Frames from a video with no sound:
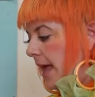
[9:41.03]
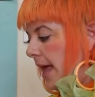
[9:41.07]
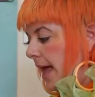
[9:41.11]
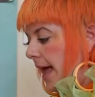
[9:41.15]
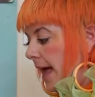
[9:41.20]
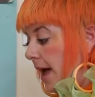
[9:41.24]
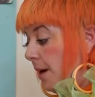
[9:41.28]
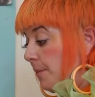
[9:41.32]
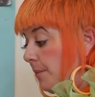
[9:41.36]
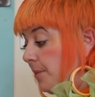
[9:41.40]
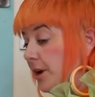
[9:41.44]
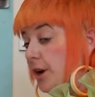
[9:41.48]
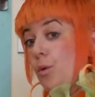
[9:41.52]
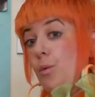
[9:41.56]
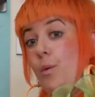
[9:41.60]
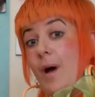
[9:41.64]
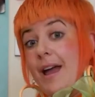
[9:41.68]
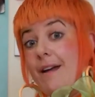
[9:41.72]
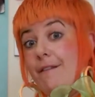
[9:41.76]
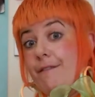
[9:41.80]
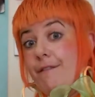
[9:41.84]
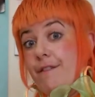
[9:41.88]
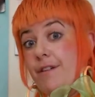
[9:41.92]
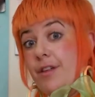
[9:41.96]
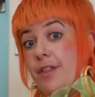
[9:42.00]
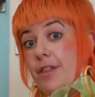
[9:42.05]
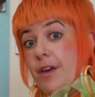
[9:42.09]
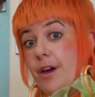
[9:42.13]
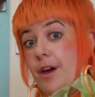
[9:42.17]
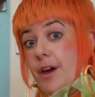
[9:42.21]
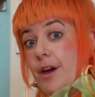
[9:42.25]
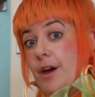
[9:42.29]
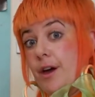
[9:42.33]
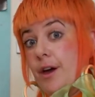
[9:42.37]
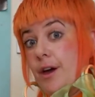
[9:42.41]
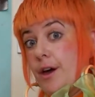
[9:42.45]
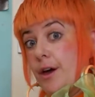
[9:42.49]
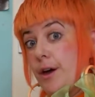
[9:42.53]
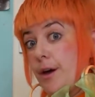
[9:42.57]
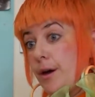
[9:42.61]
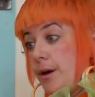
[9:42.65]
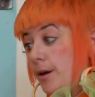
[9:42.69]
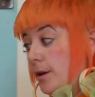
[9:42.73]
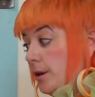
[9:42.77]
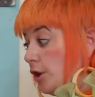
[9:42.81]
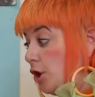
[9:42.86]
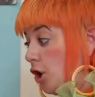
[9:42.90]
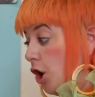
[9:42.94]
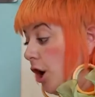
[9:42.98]
I'm going to wait for the
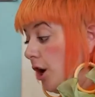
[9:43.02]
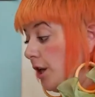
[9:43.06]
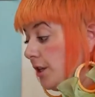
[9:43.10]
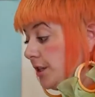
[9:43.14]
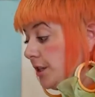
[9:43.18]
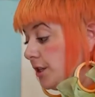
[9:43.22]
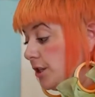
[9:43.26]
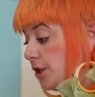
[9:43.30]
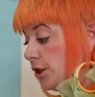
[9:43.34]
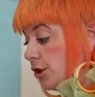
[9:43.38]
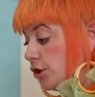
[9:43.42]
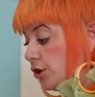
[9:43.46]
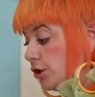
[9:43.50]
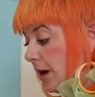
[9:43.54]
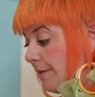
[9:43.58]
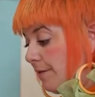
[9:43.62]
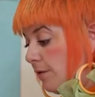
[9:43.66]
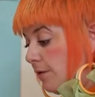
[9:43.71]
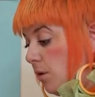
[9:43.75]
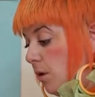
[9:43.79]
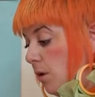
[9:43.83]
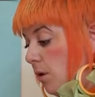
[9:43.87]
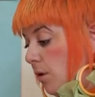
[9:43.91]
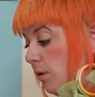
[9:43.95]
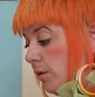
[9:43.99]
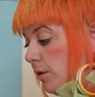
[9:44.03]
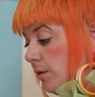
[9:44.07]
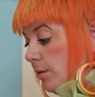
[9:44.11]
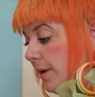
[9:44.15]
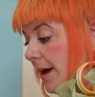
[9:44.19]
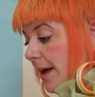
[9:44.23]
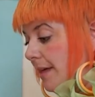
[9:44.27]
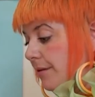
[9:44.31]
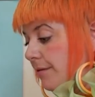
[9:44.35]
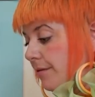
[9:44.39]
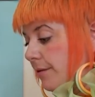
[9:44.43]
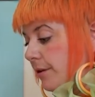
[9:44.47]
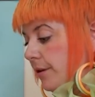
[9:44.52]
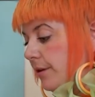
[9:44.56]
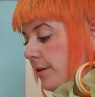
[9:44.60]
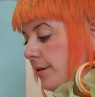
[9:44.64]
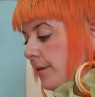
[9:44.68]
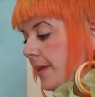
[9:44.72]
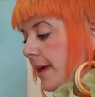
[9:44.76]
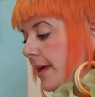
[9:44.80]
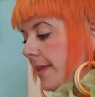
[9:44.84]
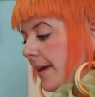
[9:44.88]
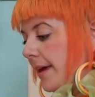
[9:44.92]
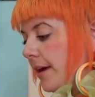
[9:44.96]
knots to travel all the way through.
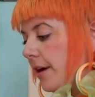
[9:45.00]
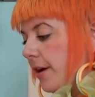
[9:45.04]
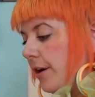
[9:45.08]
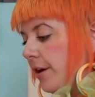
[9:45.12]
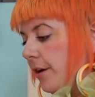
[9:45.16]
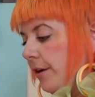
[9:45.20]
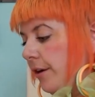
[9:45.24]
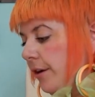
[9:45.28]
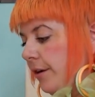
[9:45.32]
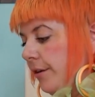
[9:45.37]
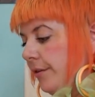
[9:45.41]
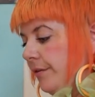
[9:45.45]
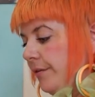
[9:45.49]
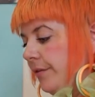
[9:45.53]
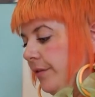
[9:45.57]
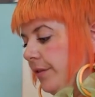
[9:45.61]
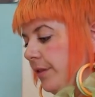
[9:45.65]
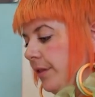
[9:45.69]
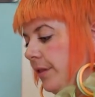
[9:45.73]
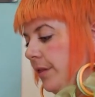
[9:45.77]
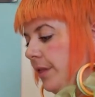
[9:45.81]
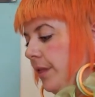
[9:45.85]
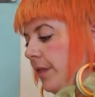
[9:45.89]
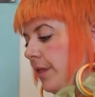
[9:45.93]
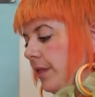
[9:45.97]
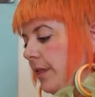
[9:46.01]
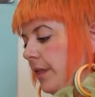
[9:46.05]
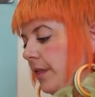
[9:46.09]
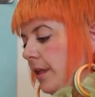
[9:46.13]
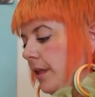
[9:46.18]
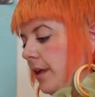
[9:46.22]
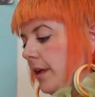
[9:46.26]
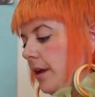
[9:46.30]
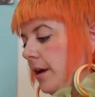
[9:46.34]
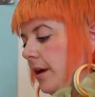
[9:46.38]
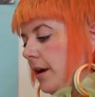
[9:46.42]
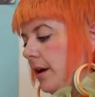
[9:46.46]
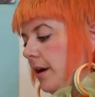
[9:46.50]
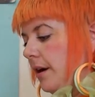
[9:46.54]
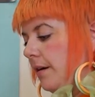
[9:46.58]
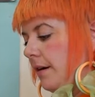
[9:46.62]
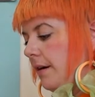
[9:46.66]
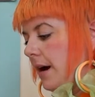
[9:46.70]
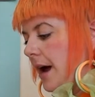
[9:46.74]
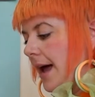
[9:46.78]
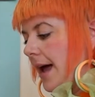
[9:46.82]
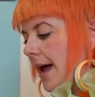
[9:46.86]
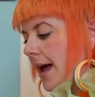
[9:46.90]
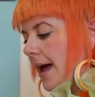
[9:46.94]
There they go. All
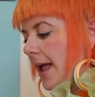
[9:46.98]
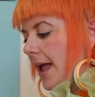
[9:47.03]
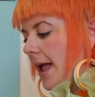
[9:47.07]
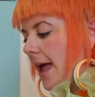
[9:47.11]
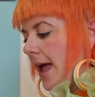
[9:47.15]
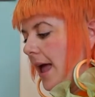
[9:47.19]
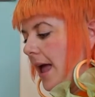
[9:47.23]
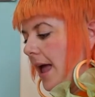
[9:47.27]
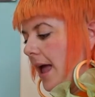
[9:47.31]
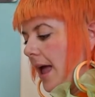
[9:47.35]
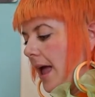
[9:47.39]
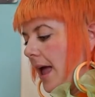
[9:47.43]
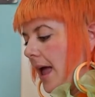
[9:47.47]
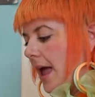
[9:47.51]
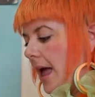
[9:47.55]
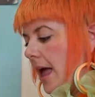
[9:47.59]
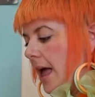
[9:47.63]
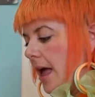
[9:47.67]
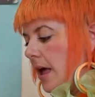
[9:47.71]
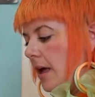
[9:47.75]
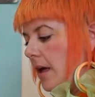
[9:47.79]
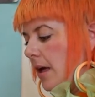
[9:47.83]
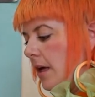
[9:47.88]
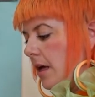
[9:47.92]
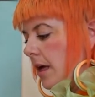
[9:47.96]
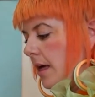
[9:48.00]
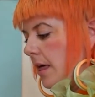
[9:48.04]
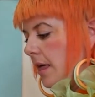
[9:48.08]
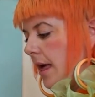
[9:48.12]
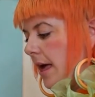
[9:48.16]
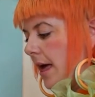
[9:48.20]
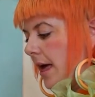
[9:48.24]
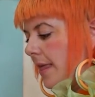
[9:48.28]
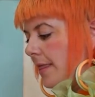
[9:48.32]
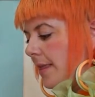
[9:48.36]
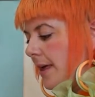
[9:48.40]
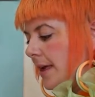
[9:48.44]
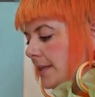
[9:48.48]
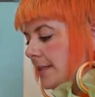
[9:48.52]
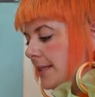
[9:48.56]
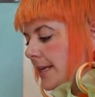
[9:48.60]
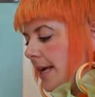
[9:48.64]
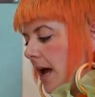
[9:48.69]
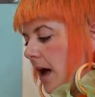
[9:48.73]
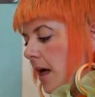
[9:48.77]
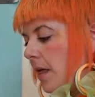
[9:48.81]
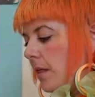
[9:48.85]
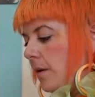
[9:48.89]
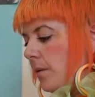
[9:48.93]
right. And there's
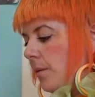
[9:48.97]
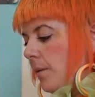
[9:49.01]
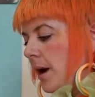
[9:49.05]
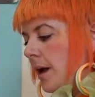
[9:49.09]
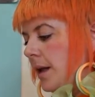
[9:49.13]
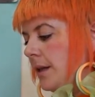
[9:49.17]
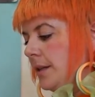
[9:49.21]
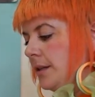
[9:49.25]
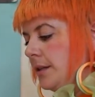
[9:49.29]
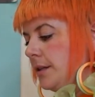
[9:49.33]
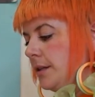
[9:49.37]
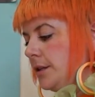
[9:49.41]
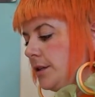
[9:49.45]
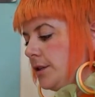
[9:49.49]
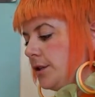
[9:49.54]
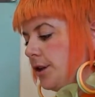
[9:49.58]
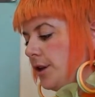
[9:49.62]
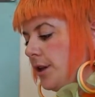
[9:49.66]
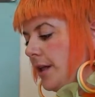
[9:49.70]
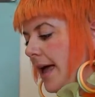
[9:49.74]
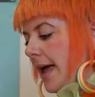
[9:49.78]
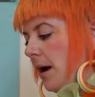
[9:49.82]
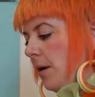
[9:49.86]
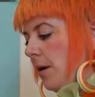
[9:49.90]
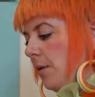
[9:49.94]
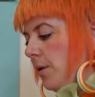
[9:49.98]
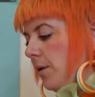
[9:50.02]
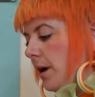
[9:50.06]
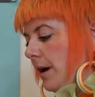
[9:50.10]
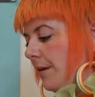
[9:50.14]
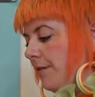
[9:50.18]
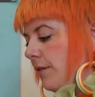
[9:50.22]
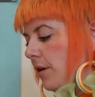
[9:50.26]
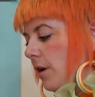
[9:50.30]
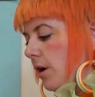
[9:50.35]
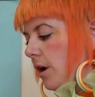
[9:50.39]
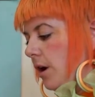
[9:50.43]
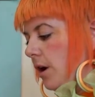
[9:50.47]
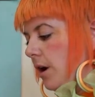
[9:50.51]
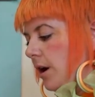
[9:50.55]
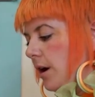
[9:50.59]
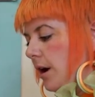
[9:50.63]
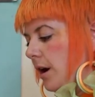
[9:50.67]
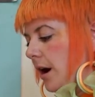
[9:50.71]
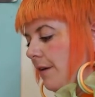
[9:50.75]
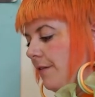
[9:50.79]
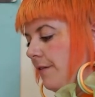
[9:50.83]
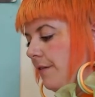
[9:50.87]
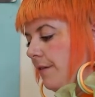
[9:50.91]
the other one. So now what I've got
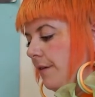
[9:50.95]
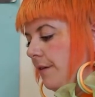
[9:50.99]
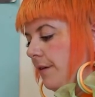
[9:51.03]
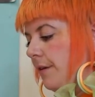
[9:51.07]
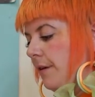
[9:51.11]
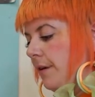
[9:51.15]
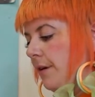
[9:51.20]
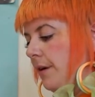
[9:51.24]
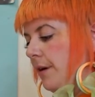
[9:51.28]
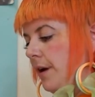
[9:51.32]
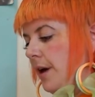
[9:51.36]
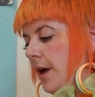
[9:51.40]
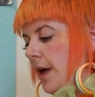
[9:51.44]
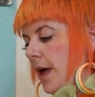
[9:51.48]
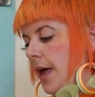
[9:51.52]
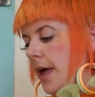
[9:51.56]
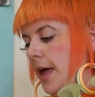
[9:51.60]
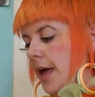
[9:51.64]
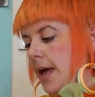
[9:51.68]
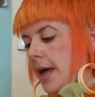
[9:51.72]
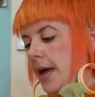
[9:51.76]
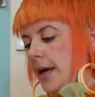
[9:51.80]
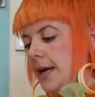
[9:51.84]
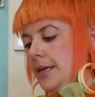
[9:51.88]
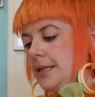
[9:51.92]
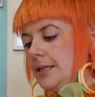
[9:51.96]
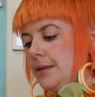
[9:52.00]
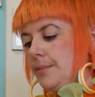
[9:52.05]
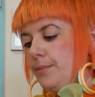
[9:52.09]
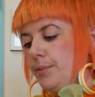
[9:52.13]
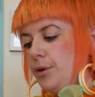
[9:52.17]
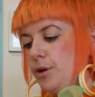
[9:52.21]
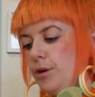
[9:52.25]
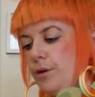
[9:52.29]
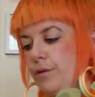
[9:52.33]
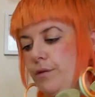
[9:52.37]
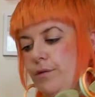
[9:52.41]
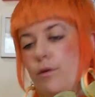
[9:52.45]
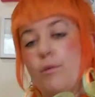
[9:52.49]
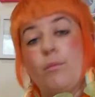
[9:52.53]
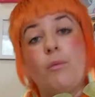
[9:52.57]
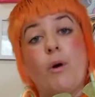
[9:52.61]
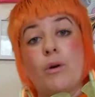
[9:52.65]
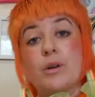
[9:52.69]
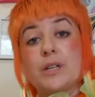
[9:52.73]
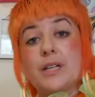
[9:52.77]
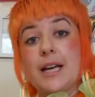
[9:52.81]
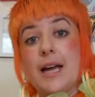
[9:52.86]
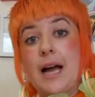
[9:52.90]
is a beautiful
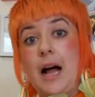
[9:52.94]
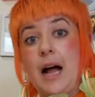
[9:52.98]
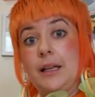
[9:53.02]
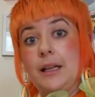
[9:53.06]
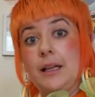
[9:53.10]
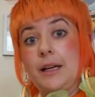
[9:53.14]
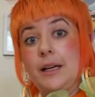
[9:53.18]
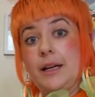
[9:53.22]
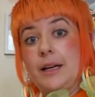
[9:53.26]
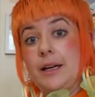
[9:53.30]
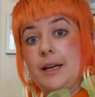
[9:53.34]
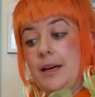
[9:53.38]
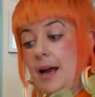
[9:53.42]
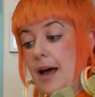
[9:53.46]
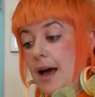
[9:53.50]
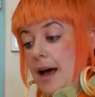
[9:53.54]
multicolored